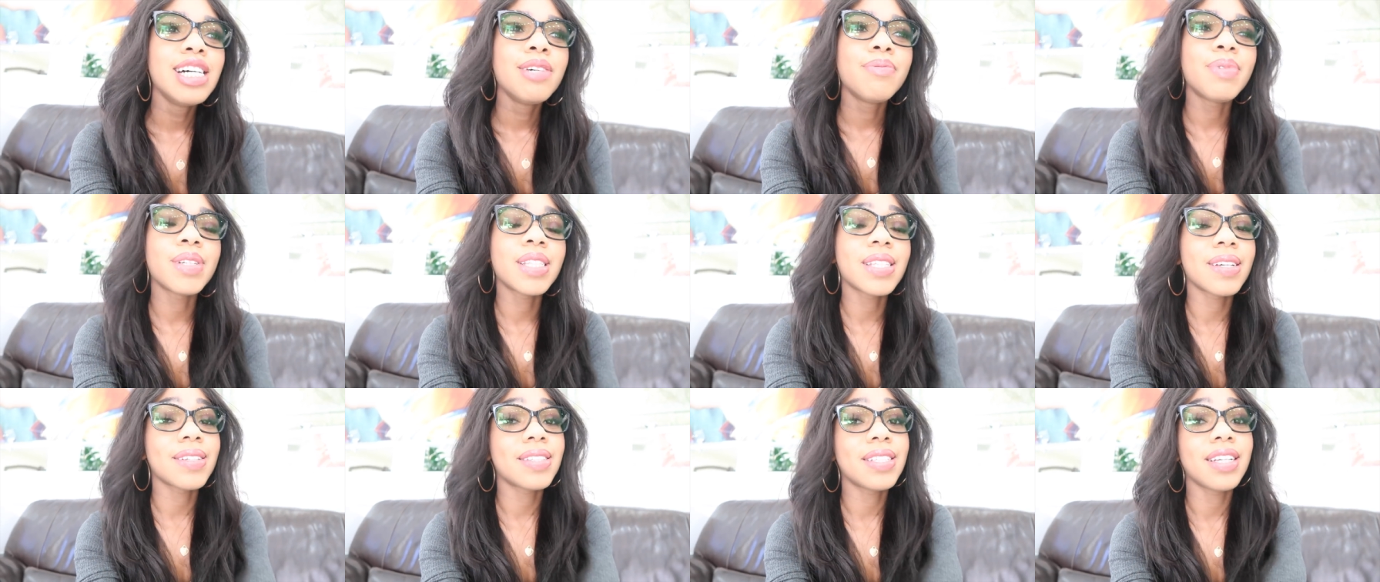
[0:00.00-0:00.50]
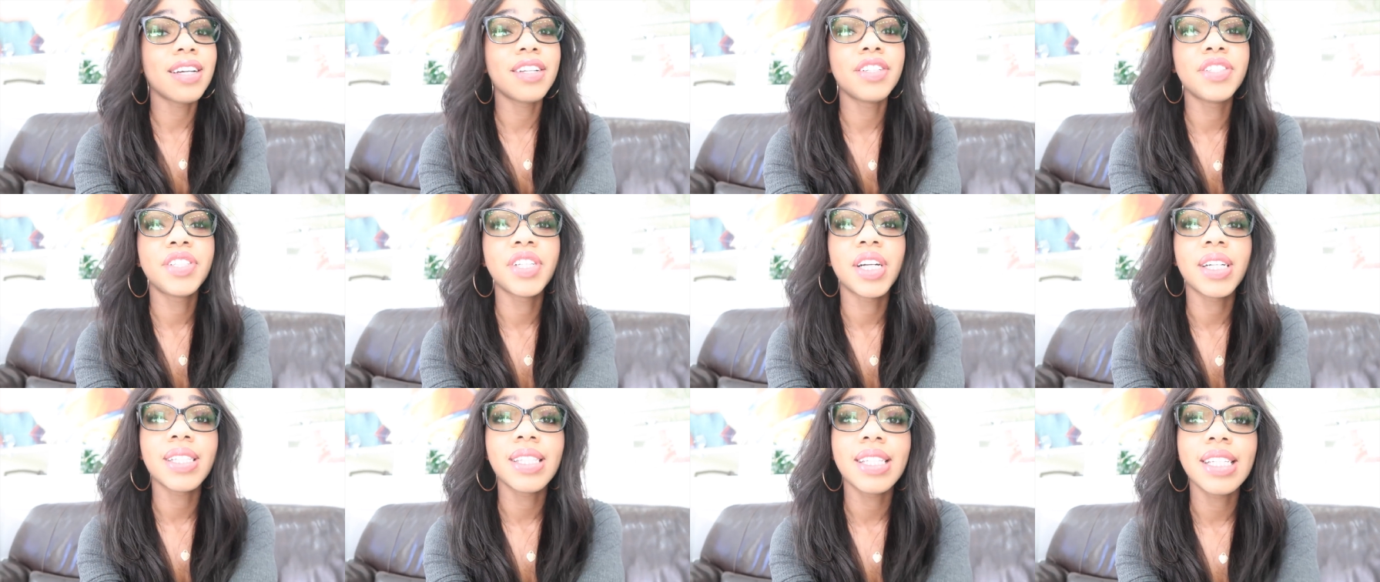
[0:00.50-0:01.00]
but Tatiana
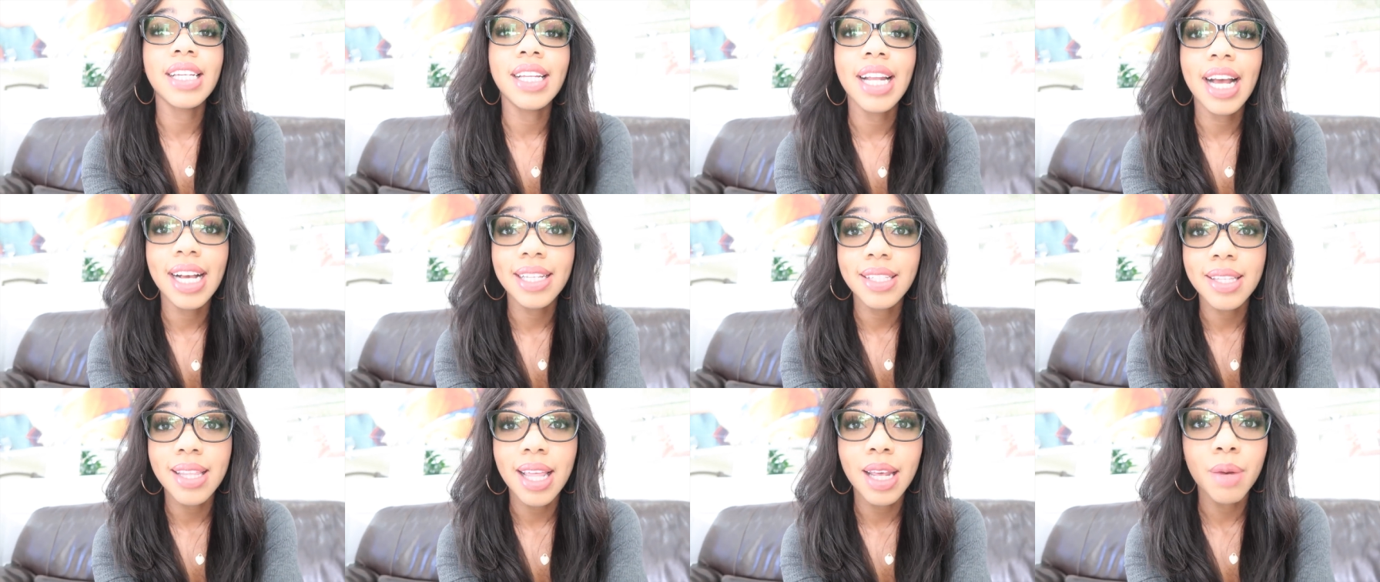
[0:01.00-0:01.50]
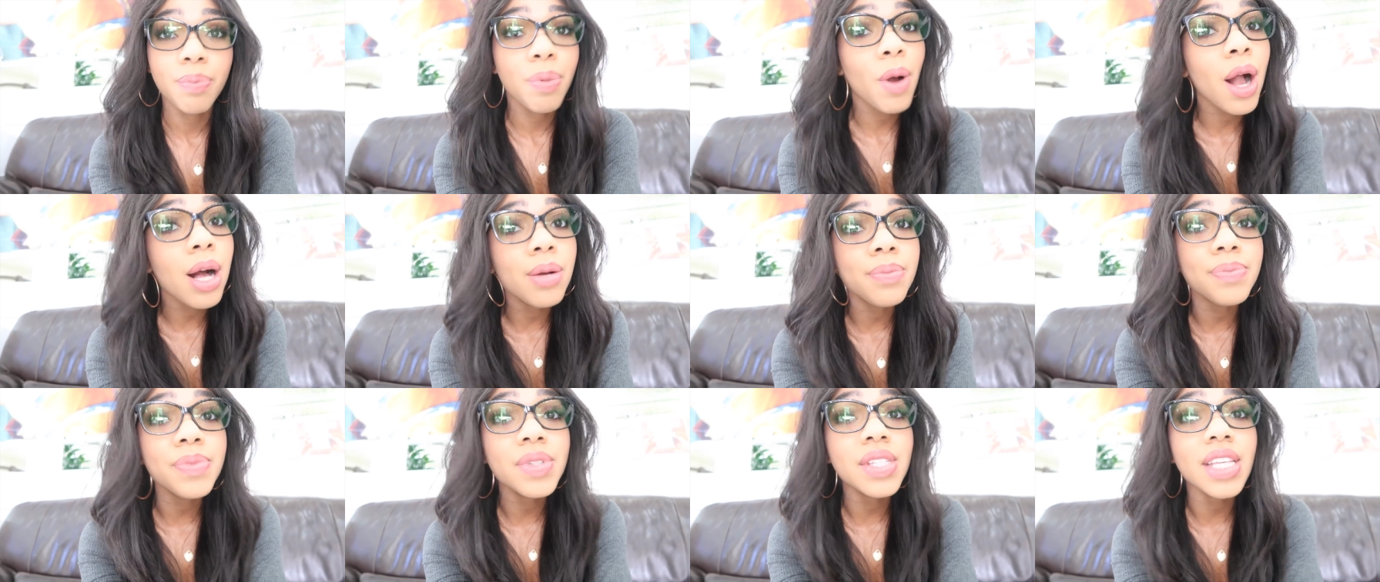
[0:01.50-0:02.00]
Johnson has a lot of
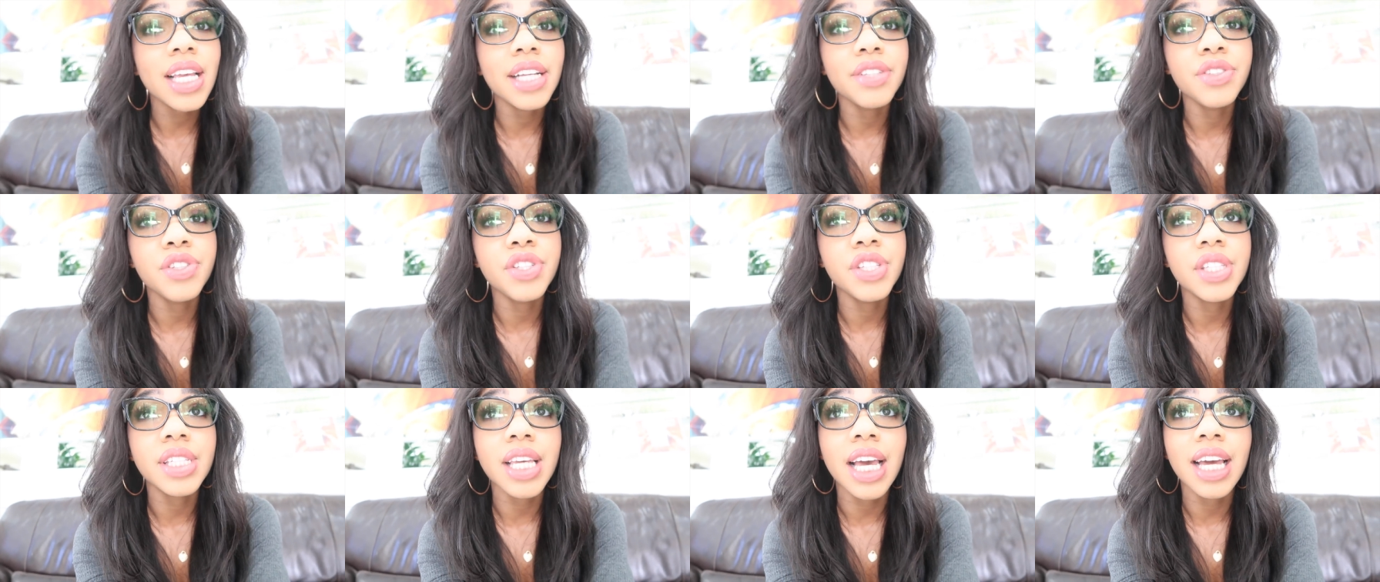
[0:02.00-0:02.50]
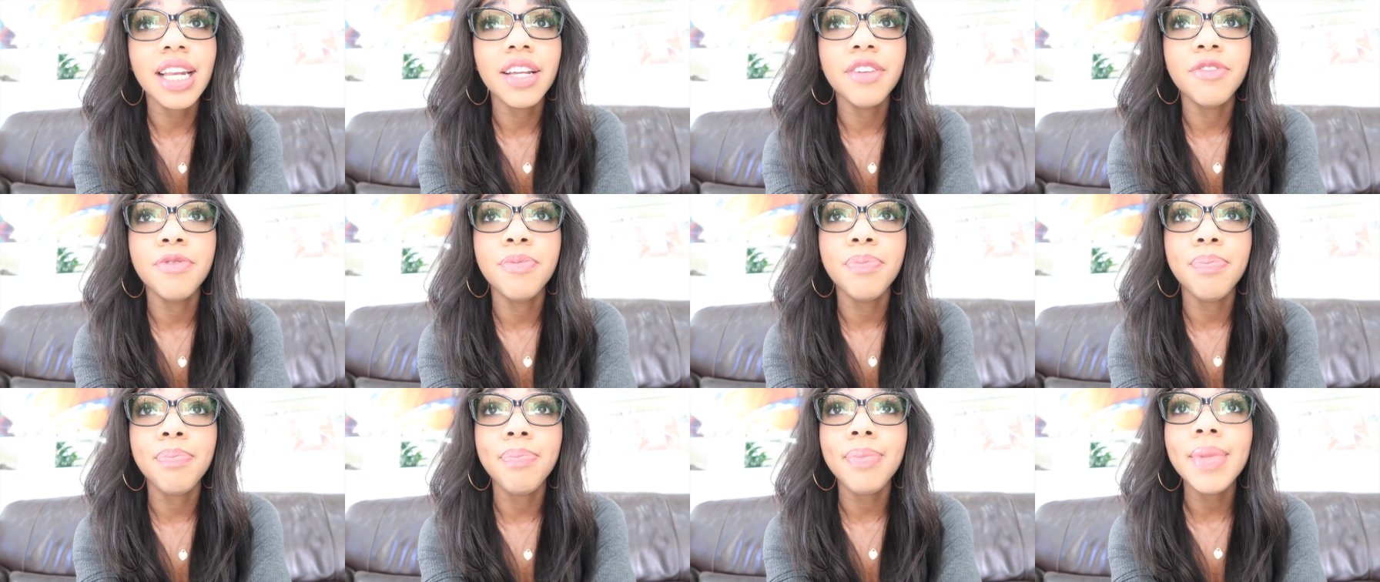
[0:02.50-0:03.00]
problems and she's kind of
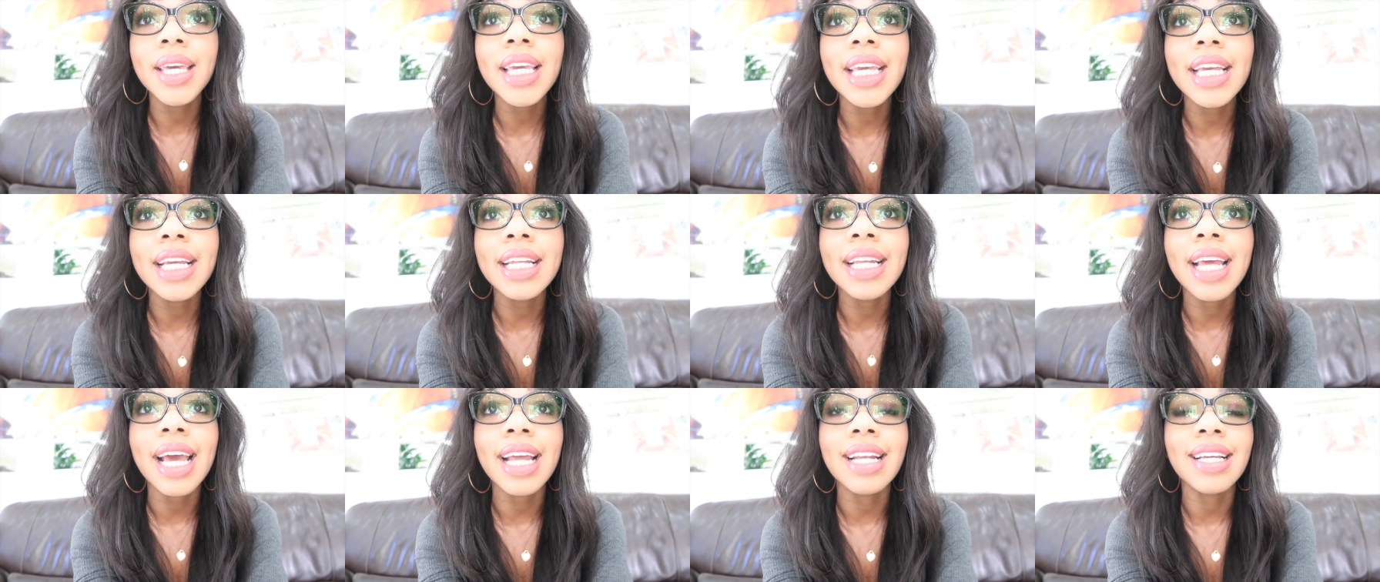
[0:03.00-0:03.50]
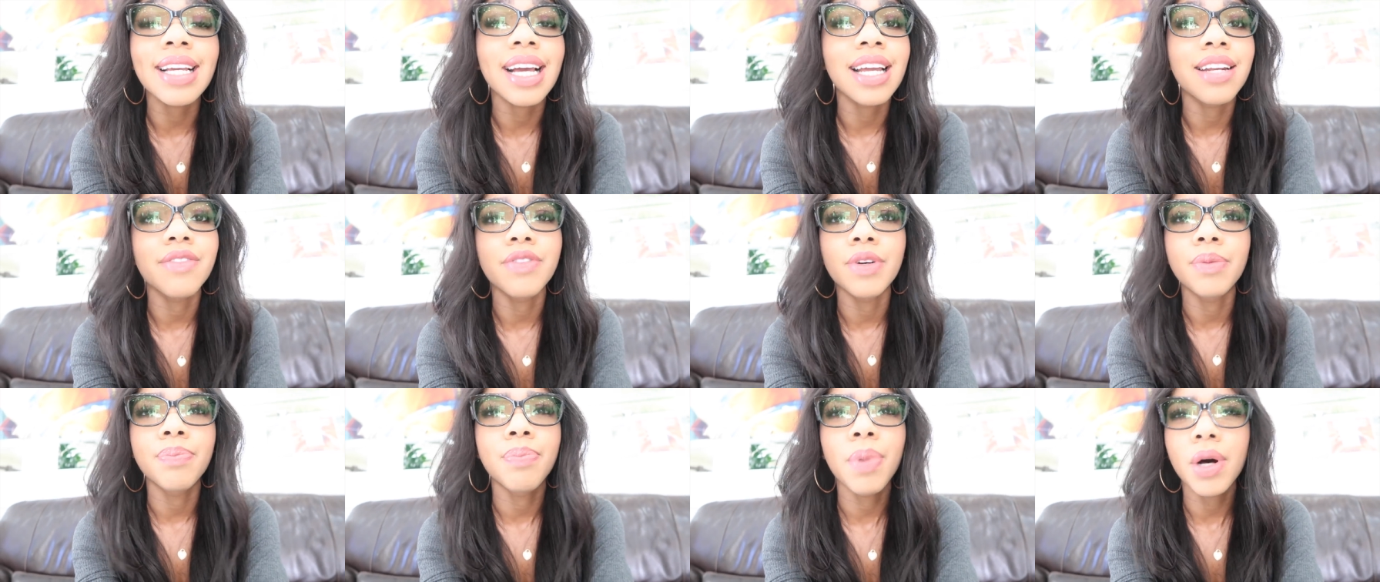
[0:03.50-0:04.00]
mean and kind
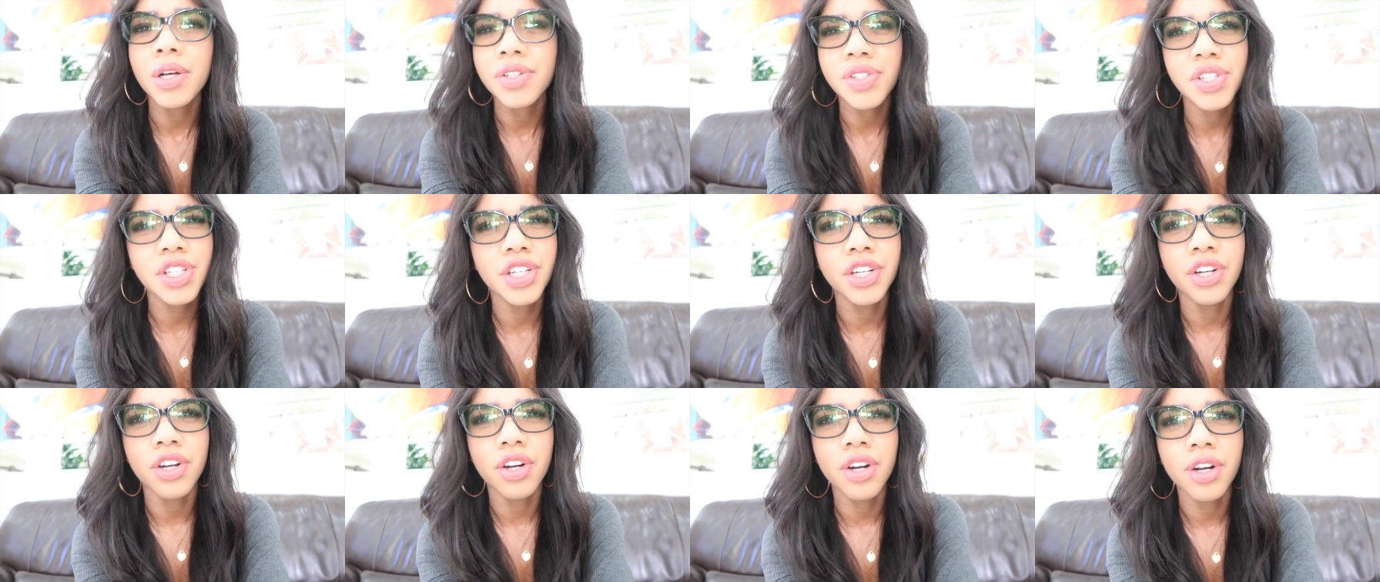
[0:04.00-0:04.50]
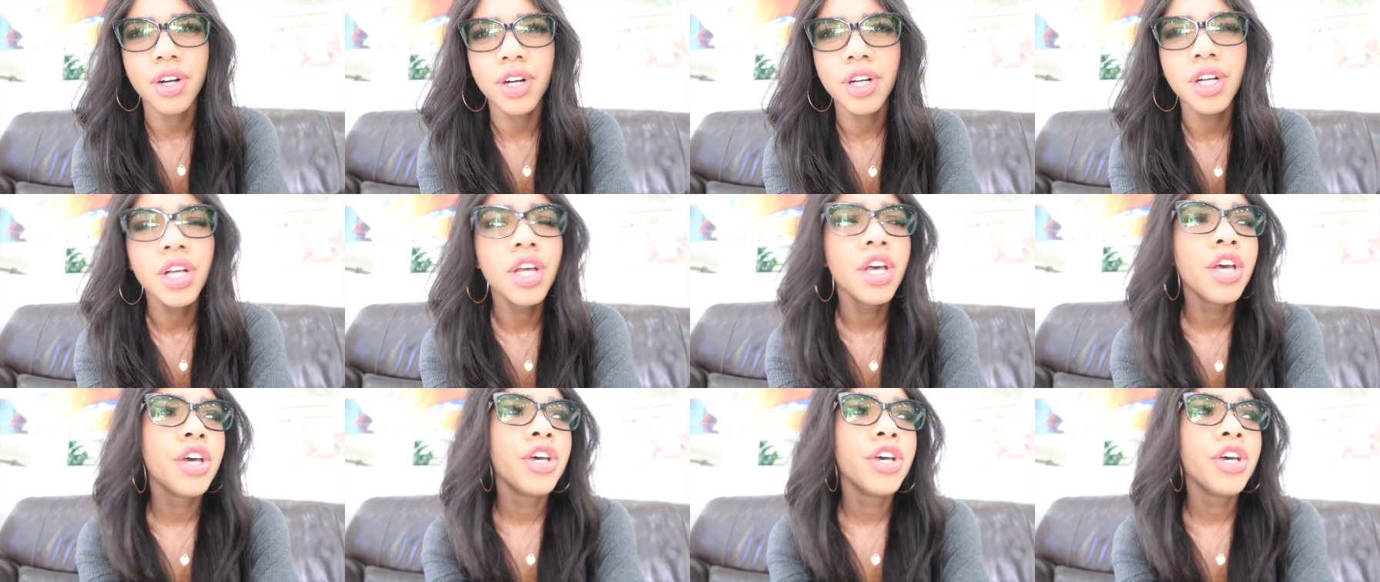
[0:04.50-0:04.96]
of a bossy girl.